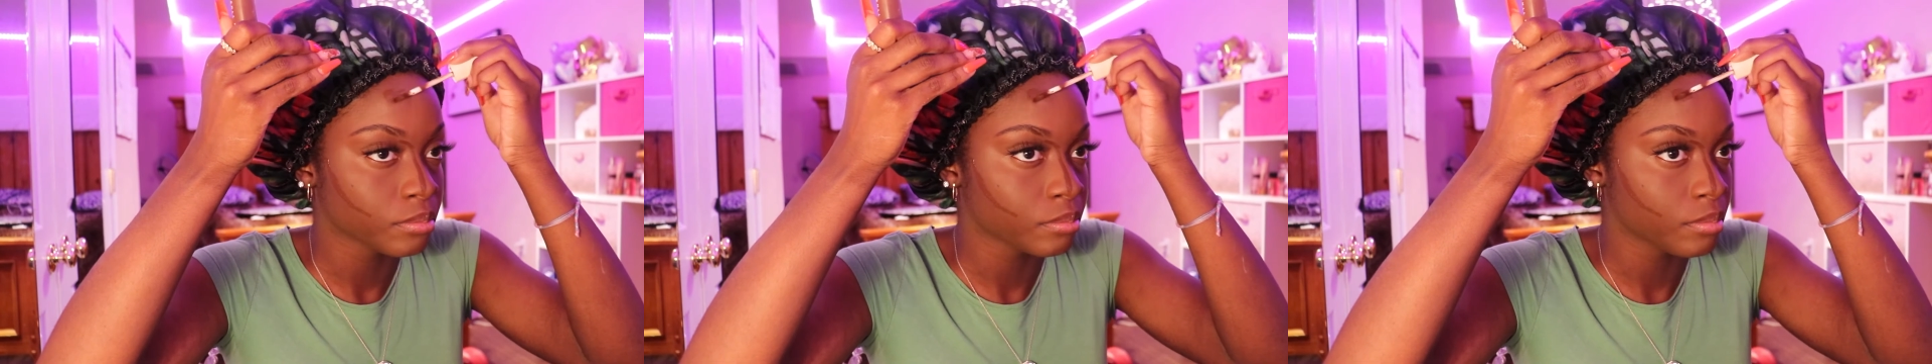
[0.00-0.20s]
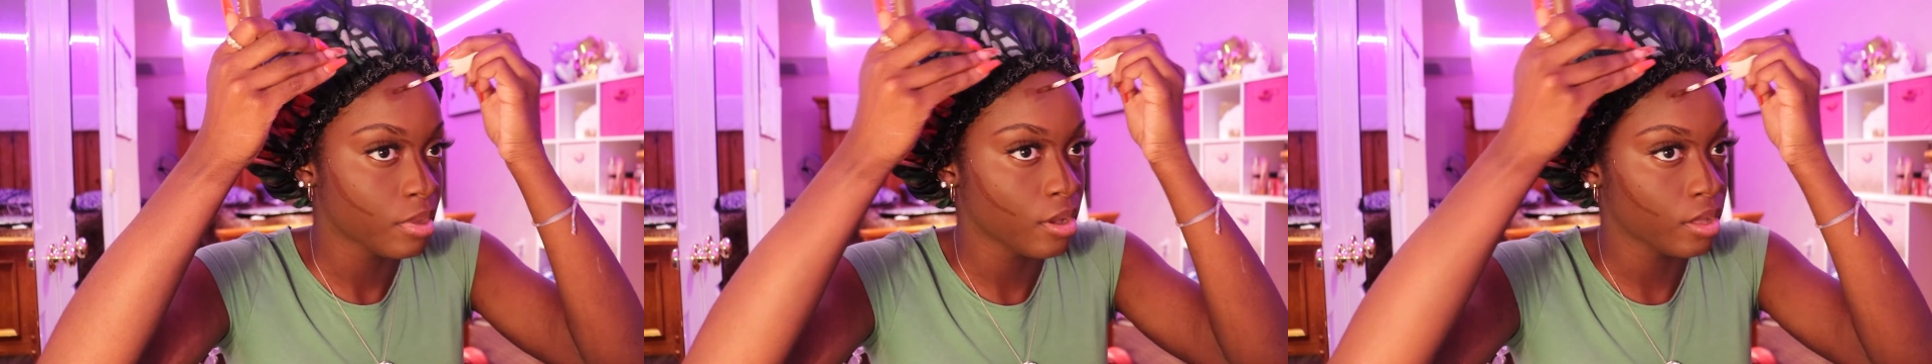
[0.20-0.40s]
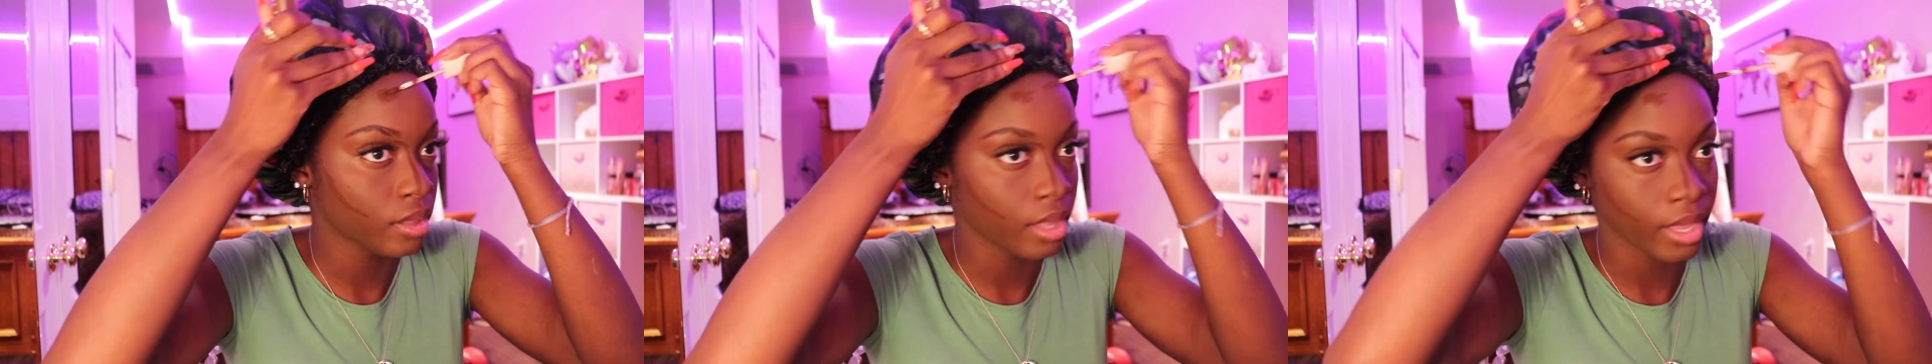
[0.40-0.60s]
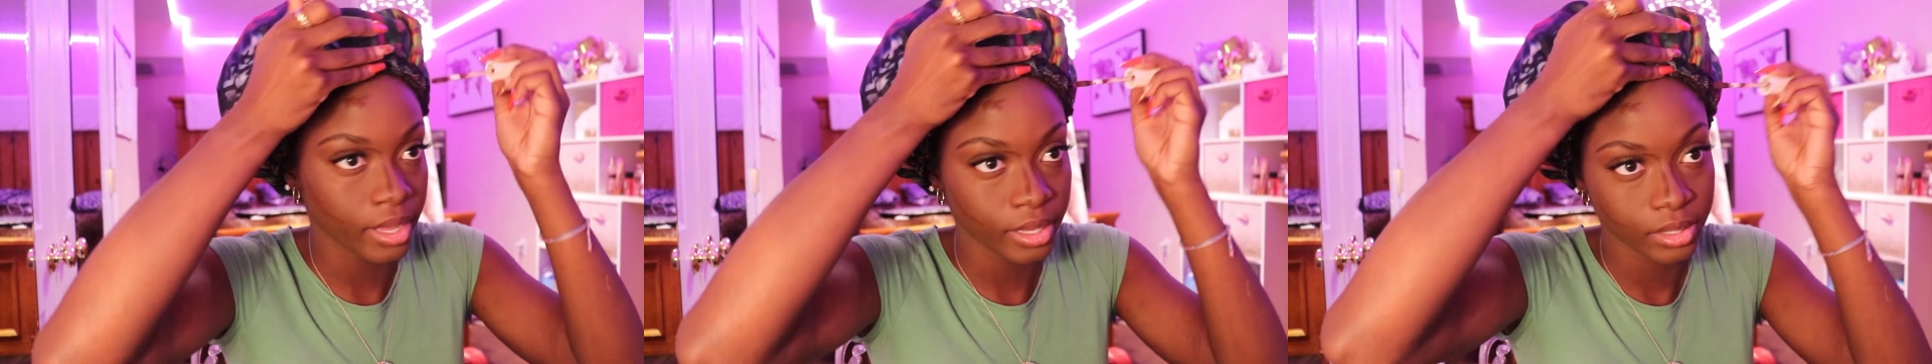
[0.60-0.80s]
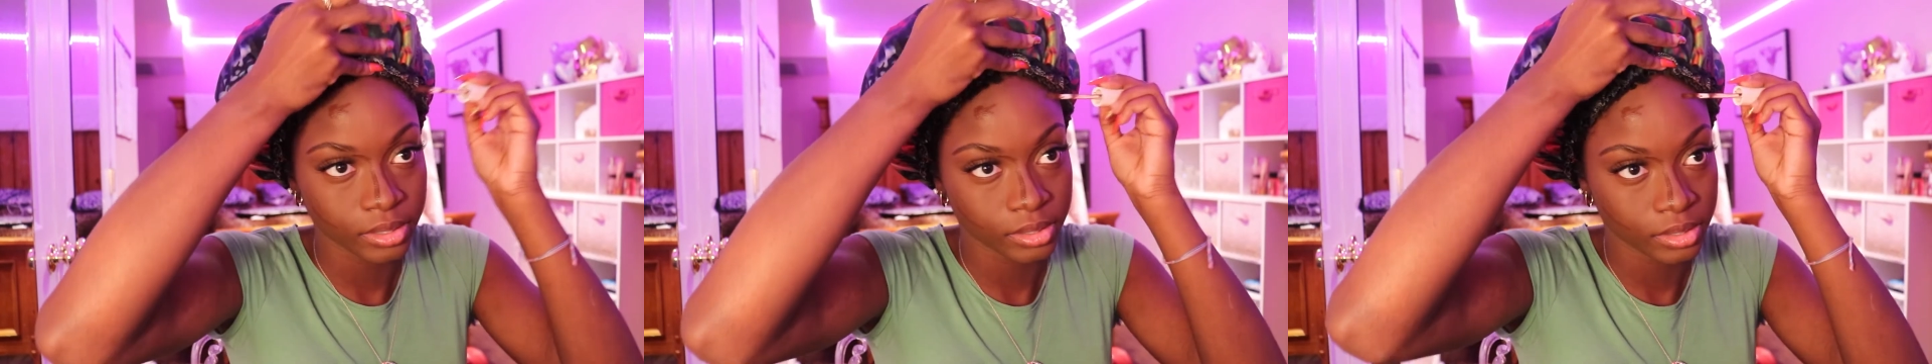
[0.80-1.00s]
put like
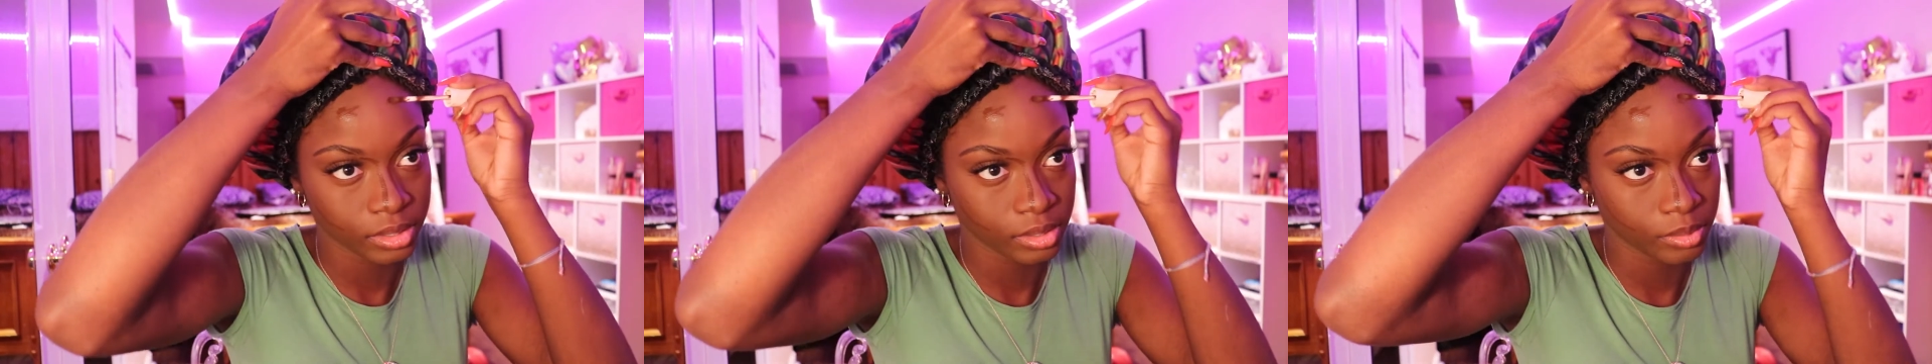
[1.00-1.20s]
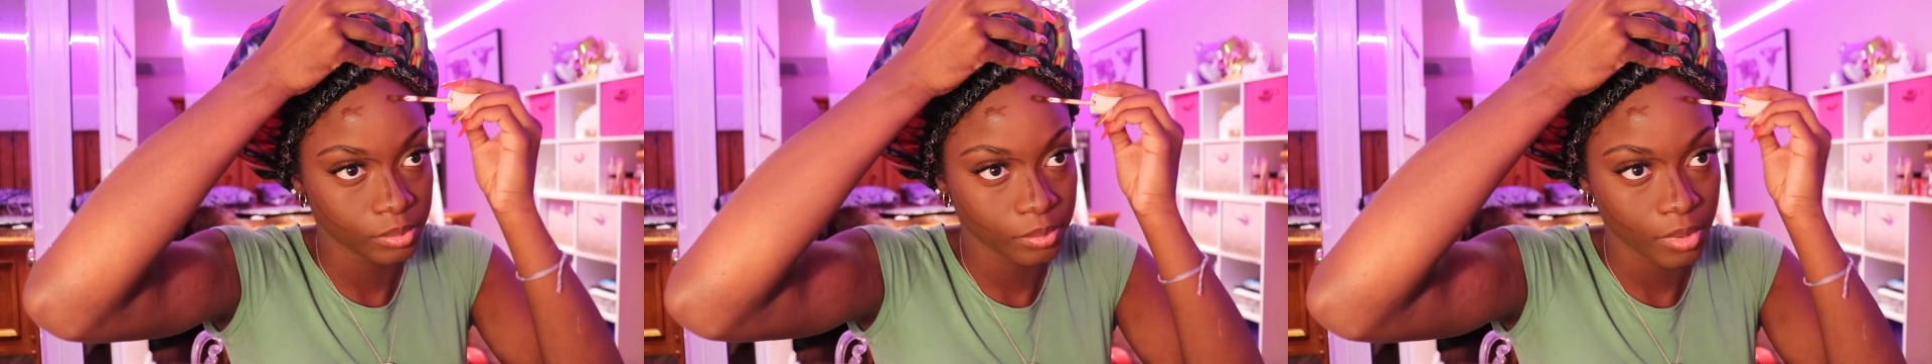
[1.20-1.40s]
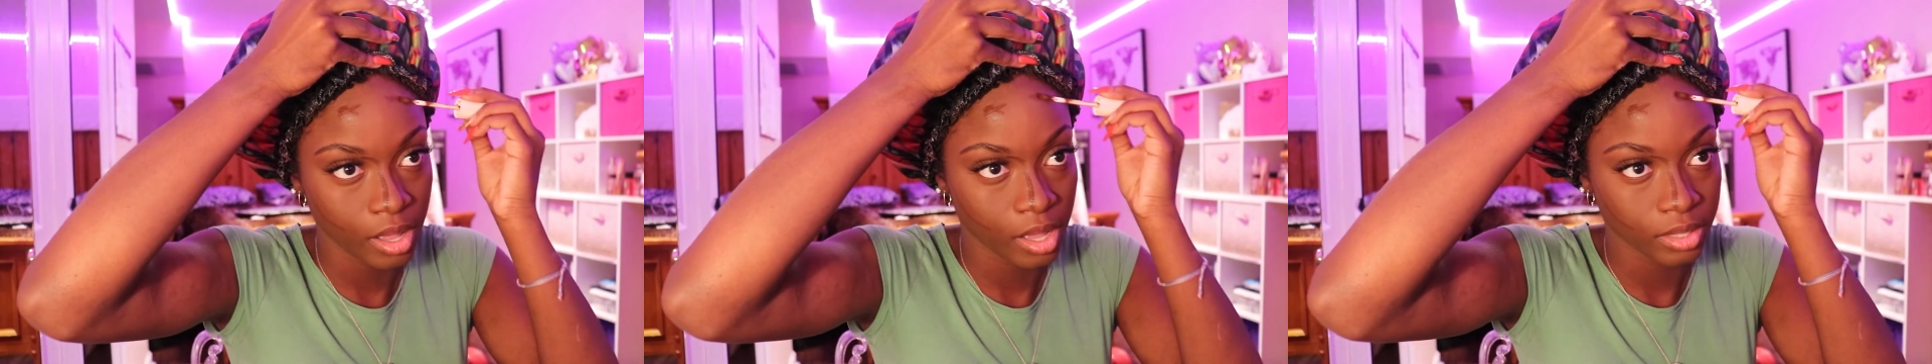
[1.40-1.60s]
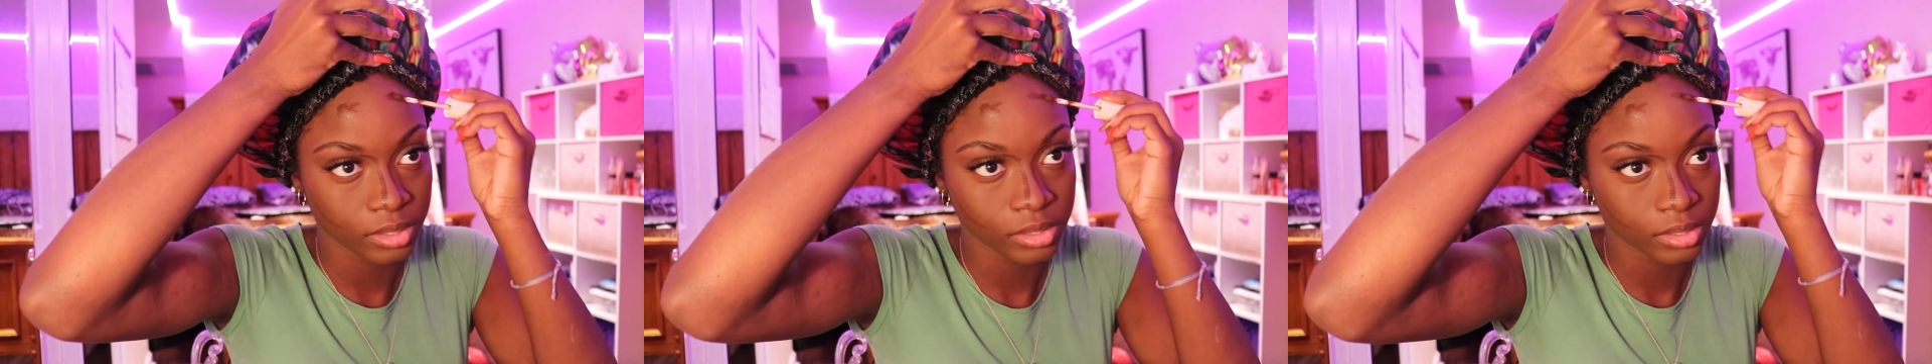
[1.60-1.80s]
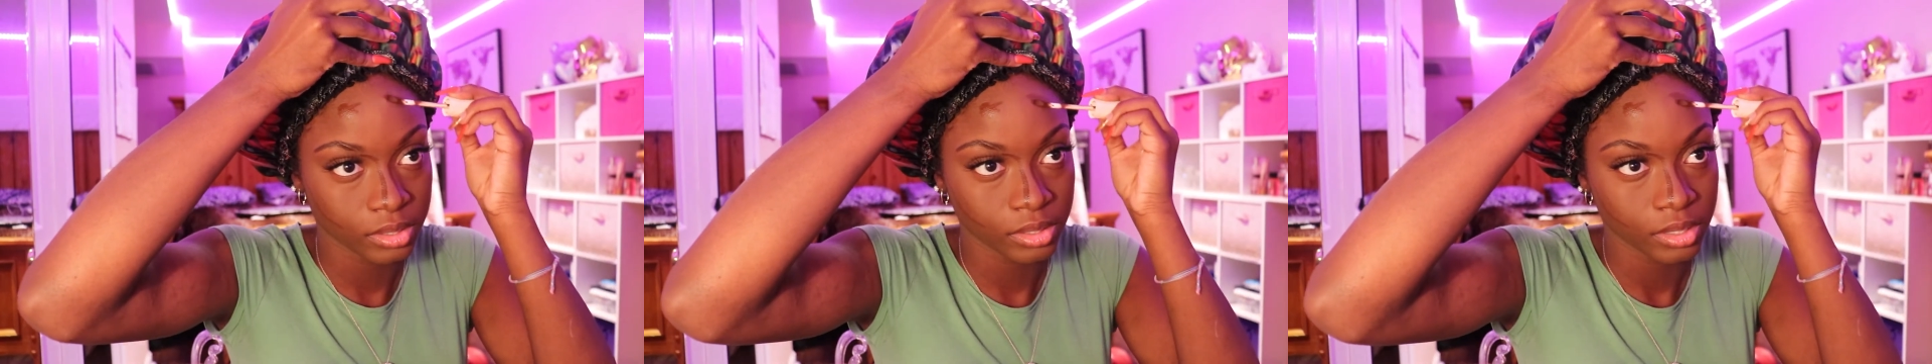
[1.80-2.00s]

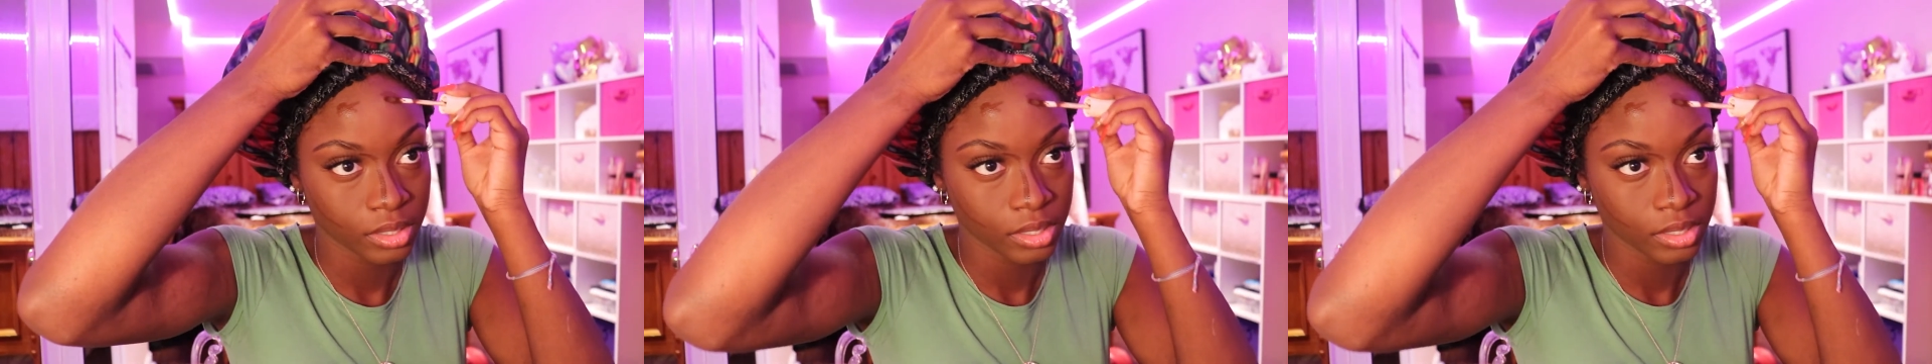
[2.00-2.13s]
spots